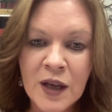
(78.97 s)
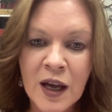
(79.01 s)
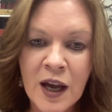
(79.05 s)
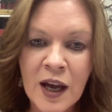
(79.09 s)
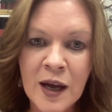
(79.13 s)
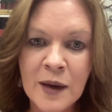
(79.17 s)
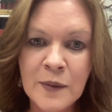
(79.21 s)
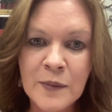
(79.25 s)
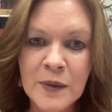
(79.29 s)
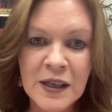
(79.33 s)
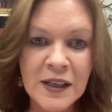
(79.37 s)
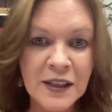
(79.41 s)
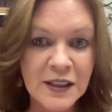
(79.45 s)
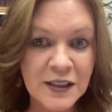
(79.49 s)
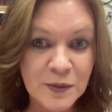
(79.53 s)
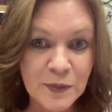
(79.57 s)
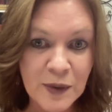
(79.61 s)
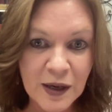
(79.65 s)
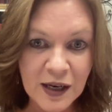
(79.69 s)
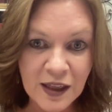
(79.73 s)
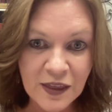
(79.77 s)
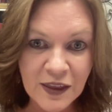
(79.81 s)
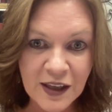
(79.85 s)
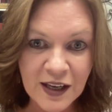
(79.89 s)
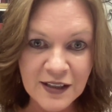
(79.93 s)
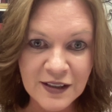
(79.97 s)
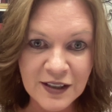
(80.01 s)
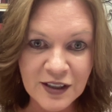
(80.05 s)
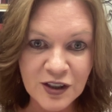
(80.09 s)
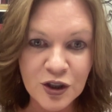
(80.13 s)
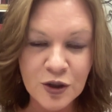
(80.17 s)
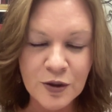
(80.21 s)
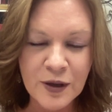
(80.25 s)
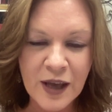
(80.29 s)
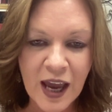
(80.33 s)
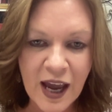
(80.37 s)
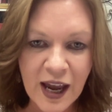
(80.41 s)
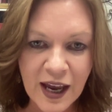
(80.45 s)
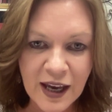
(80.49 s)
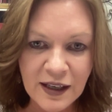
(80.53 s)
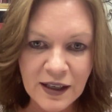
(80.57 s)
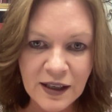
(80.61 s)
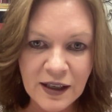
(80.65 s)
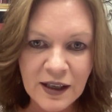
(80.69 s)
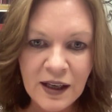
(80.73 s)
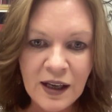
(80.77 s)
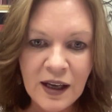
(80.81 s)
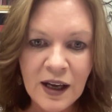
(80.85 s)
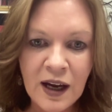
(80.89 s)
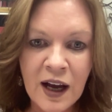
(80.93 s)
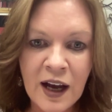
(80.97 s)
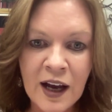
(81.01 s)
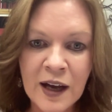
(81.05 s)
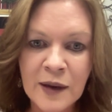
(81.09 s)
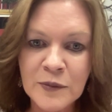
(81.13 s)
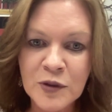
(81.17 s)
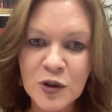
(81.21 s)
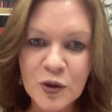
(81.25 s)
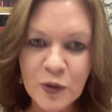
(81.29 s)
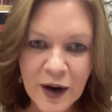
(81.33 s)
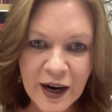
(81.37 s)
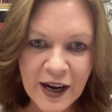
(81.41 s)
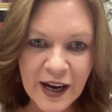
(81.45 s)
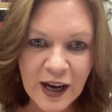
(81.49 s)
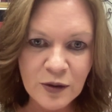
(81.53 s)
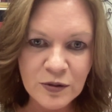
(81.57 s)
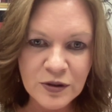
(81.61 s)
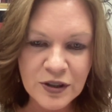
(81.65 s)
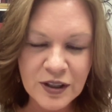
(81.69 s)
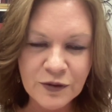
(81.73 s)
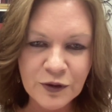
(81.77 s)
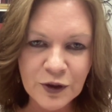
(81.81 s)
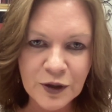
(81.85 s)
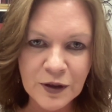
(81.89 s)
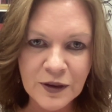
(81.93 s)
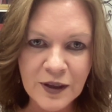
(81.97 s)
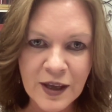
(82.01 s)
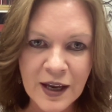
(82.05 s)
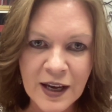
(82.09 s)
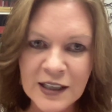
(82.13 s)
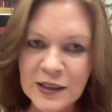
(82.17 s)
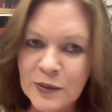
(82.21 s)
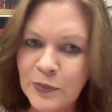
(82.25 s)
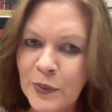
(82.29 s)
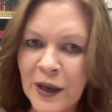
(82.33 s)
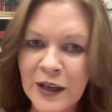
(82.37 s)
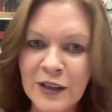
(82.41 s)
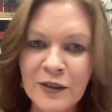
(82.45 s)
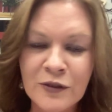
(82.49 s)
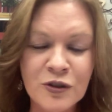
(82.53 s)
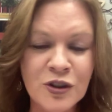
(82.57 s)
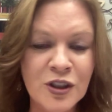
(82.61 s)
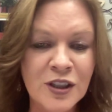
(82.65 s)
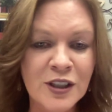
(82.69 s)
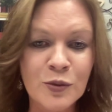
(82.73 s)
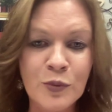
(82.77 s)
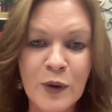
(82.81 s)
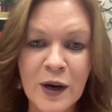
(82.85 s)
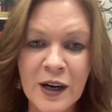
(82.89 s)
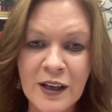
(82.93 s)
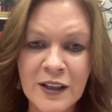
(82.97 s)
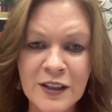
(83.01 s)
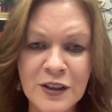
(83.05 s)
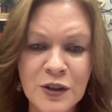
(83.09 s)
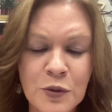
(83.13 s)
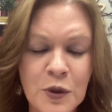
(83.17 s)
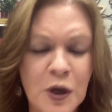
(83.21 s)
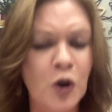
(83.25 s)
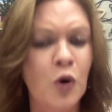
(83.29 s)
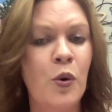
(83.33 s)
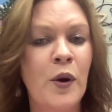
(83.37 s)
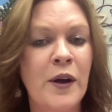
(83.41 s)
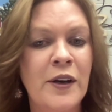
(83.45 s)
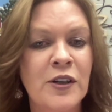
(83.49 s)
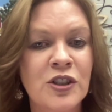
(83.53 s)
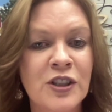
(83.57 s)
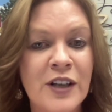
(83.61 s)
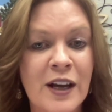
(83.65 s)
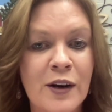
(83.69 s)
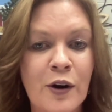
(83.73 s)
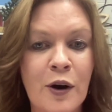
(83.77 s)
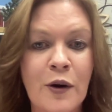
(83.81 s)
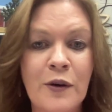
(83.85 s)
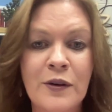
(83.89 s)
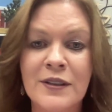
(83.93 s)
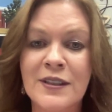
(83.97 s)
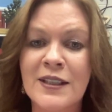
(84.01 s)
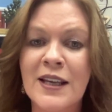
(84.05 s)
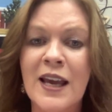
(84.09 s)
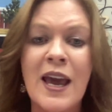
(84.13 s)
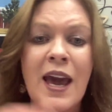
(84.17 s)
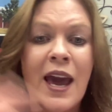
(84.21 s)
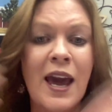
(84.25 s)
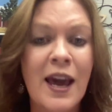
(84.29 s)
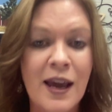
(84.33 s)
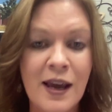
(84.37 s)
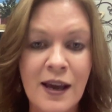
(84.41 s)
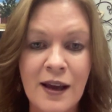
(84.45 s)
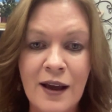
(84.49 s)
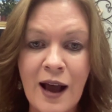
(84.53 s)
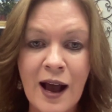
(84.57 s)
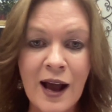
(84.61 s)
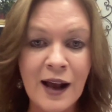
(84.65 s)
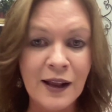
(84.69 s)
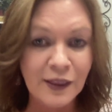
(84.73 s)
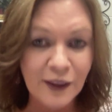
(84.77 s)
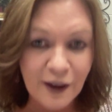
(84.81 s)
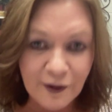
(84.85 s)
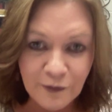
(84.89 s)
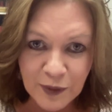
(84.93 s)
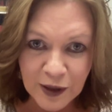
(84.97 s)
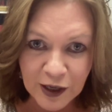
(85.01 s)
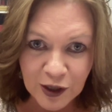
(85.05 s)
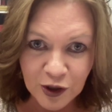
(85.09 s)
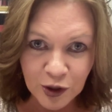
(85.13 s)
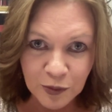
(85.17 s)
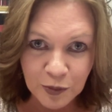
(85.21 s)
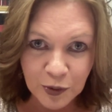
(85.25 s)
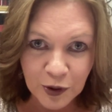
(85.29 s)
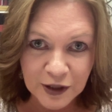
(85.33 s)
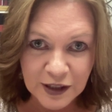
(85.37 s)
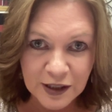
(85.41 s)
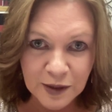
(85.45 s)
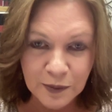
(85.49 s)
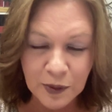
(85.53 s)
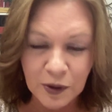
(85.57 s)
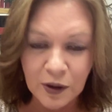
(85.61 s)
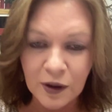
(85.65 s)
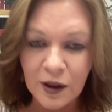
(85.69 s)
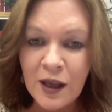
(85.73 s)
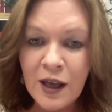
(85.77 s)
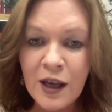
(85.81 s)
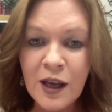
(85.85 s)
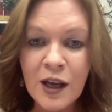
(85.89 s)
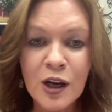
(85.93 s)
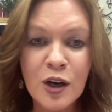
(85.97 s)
in as many things as you can. Try out different things. But just wanted to do a quick shout out and say, hey, I love being your principal.